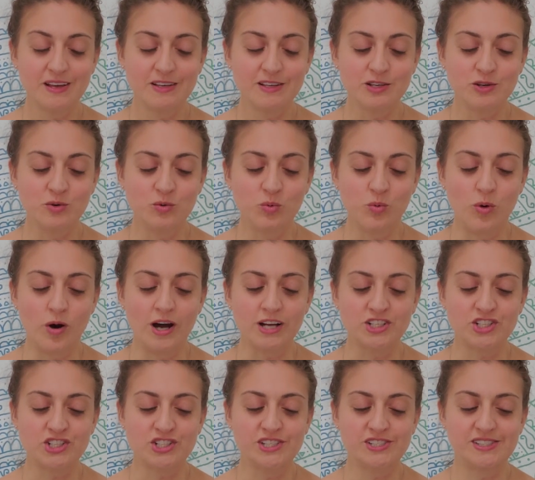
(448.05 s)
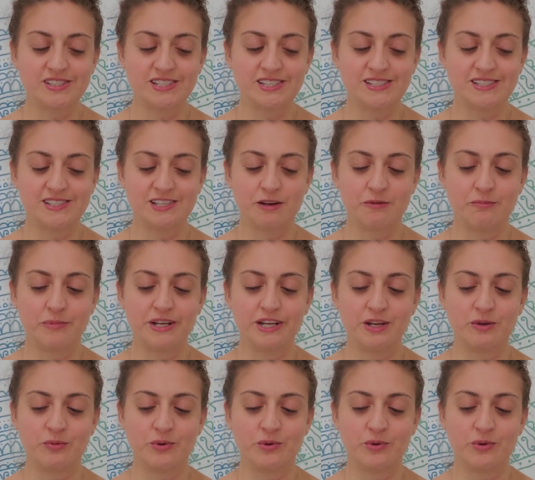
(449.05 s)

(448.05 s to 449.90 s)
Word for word: You watch to see somebody